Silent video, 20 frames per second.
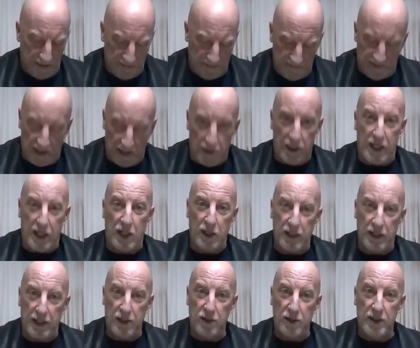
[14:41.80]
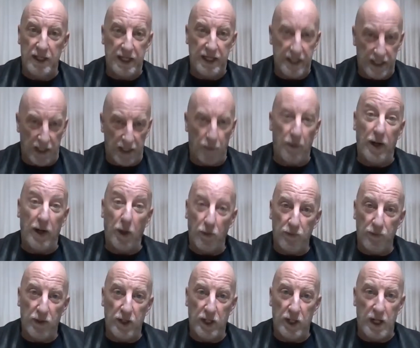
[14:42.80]
very clearly, and I went
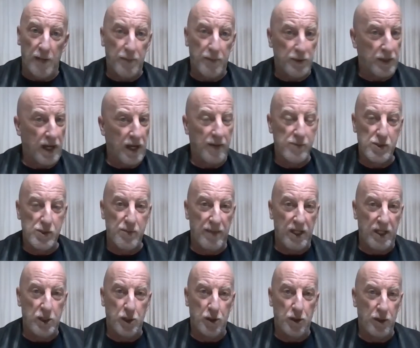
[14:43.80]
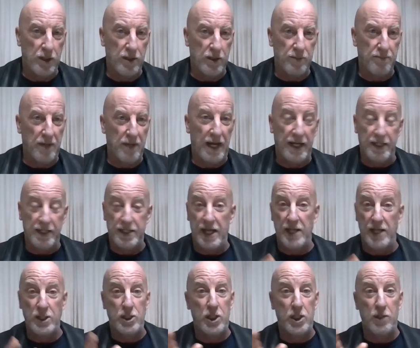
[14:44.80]
over it a couple times to make sure my
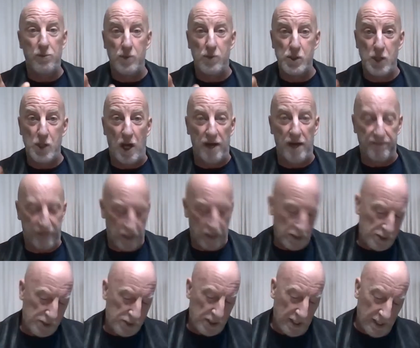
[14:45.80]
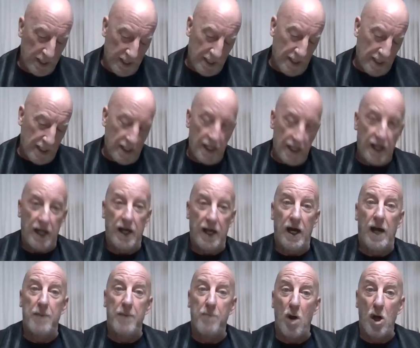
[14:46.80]
intention was obvious.
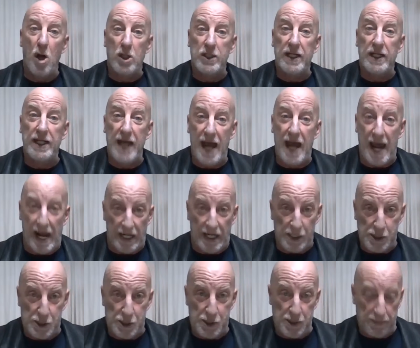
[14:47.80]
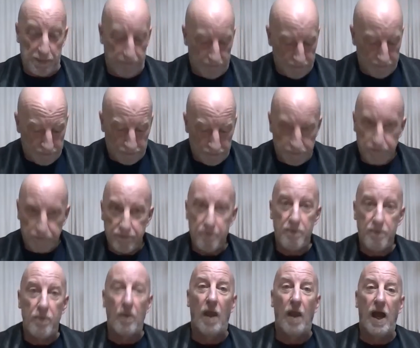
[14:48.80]
I marked an X
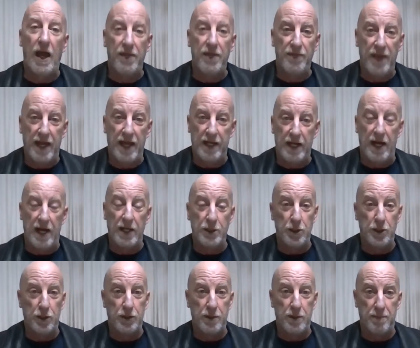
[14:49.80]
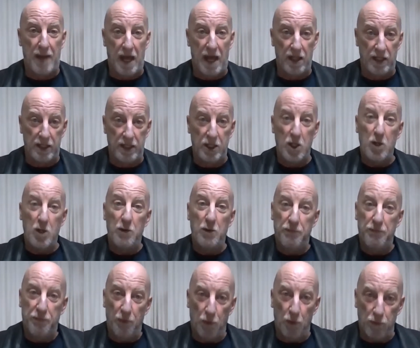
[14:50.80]
And then I took the ballot,
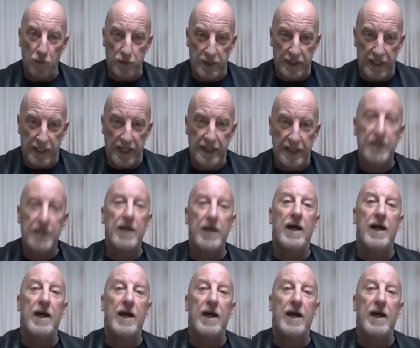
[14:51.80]
folded it,